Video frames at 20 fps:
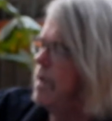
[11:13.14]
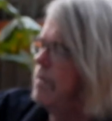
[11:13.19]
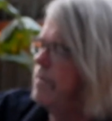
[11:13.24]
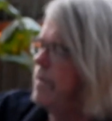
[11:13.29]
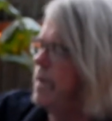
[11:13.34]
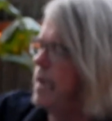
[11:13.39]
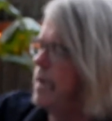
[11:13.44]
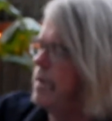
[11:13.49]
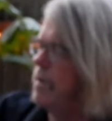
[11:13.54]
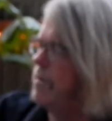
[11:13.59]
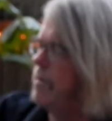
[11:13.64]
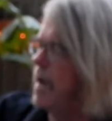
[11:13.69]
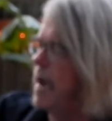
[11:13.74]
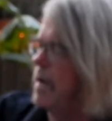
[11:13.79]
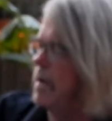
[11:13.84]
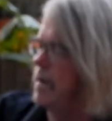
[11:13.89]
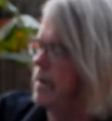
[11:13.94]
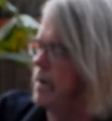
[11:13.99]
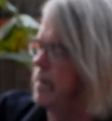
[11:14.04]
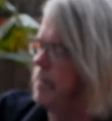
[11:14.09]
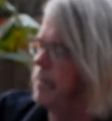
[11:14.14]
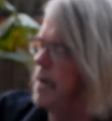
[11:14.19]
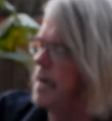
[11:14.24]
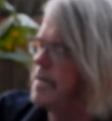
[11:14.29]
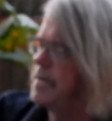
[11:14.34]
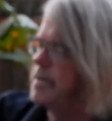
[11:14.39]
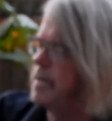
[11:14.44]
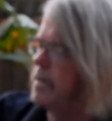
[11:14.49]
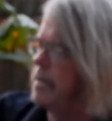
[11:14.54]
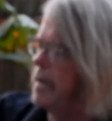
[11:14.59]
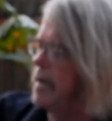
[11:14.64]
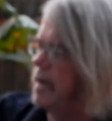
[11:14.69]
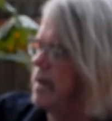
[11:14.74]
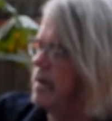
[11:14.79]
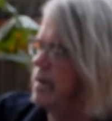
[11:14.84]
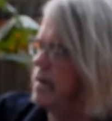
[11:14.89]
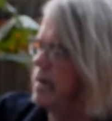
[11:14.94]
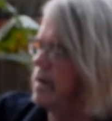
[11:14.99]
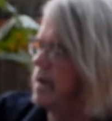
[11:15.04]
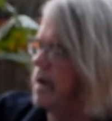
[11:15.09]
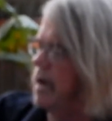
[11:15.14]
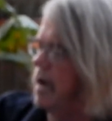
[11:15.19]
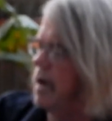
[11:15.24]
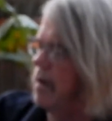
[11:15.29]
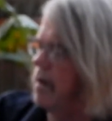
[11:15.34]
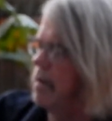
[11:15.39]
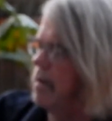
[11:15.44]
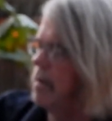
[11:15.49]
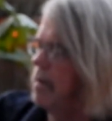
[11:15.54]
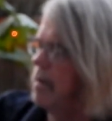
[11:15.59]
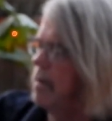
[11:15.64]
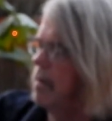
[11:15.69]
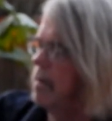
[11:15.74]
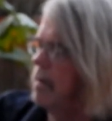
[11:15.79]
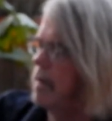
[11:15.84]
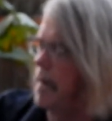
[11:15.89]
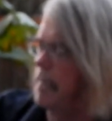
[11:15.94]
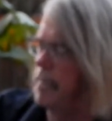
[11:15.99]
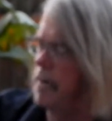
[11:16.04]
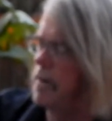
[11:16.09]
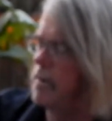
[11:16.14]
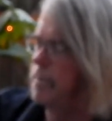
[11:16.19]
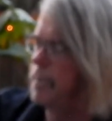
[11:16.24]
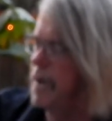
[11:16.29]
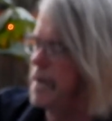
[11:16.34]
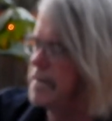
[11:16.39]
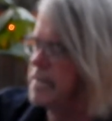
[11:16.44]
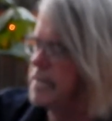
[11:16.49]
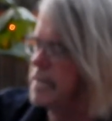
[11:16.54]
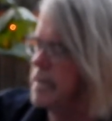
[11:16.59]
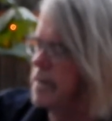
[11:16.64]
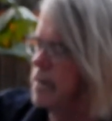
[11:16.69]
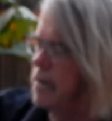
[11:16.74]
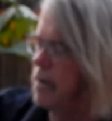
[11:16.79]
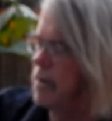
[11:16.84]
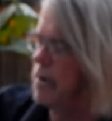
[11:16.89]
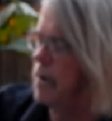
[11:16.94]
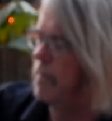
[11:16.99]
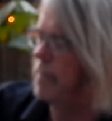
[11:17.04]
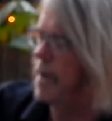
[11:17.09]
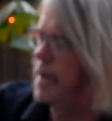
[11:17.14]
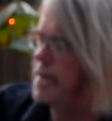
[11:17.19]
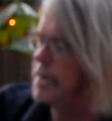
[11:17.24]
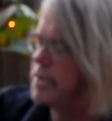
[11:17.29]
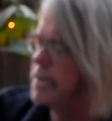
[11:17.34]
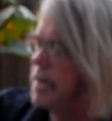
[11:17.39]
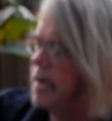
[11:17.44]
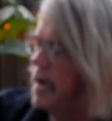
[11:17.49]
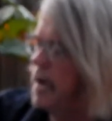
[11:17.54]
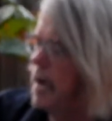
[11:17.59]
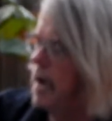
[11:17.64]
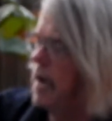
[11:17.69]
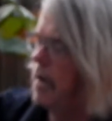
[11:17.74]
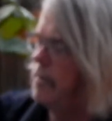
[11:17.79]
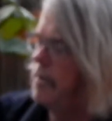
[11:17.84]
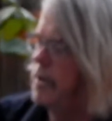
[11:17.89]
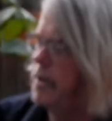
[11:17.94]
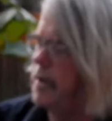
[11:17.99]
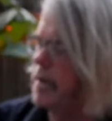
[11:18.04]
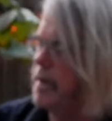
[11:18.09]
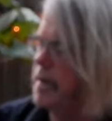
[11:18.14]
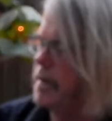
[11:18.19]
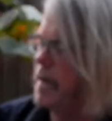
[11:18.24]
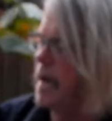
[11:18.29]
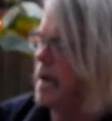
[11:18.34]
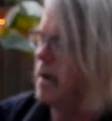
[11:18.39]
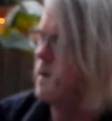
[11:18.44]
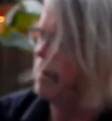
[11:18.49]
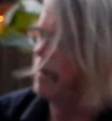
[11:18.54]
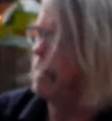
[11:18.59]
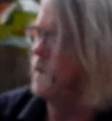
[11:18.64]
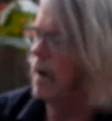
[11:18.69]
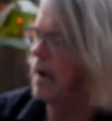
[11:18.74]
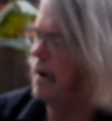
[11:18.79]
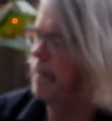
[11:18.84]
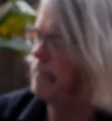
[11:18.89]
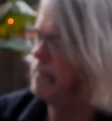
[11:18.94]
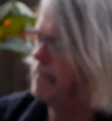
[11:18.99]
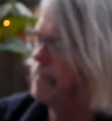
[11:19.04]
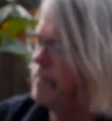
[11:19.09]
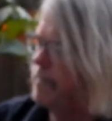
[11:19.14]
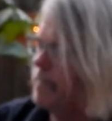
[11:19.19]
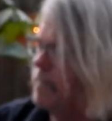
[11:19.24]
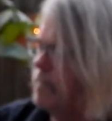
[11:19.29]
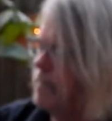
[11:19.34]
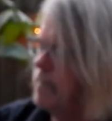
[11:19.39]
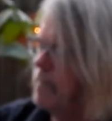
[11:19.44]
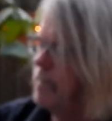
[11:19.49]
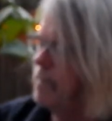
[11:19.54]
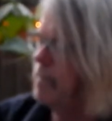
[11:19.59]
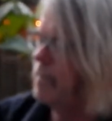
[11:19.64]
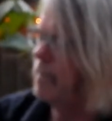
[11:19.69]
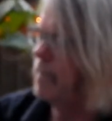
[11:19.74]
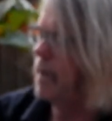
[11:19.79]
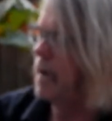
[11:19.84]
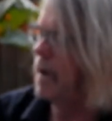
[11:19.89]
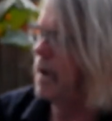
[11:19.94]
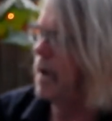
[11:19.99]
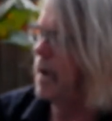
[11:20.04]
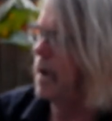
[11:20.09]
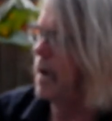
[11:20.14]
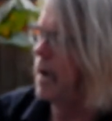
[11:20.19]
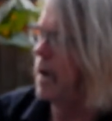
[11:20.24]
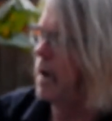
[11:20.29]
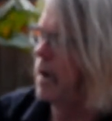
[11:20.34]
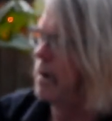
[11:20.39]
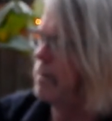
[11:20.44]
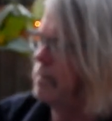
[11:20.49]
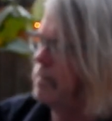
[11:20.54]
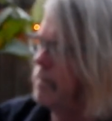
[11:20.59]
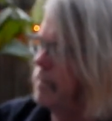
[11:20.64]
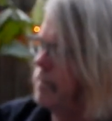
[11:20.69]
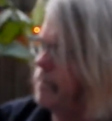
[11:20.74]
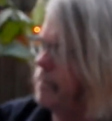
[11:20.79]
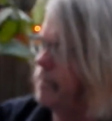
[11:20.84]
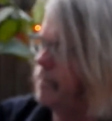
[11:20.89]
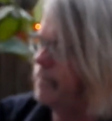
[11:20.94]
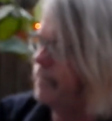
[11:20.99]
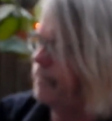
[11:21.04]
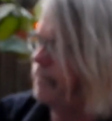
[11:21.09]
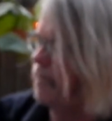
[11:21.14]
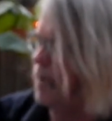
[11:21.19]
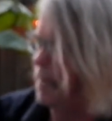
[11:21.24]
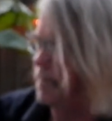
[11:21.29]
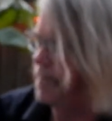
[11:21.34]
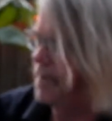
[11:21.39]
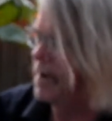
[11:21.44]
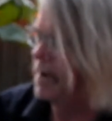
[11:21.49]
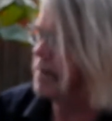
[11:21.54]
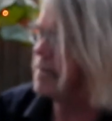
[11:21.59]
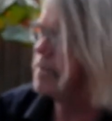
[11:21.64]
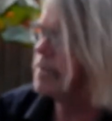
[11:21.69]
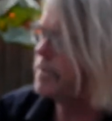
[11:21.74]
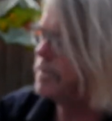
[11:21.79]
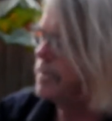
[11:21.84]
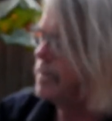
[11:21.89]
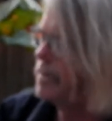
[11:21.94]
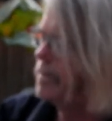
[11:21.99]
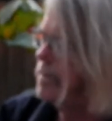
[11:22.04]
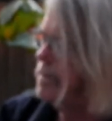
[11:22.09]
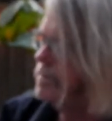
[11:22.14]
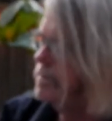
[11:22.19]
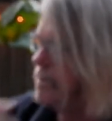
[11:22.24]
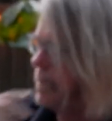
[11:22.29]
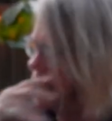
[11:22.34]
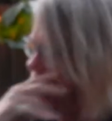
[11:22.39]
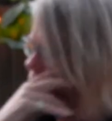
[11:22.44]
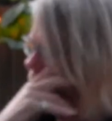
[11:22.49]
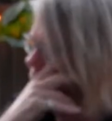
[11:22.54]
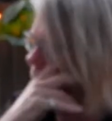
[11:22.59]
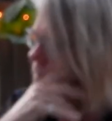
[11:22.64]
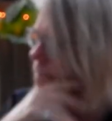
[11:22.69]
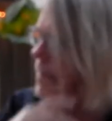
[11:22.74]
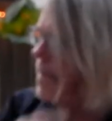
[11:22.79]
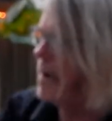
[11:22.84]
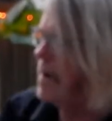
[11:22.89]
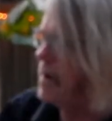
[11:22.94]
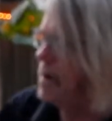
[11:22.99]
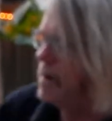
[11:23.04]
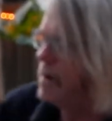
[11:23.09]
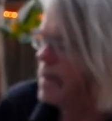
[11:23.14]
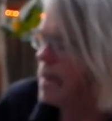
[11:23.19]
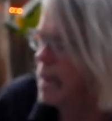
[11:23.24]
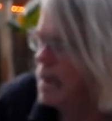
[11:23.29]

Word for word: Then you had a little place in, in uh, a couple little places in Cocoa Beach. Then you get down to um, uh, Fort Pierce. There was one there.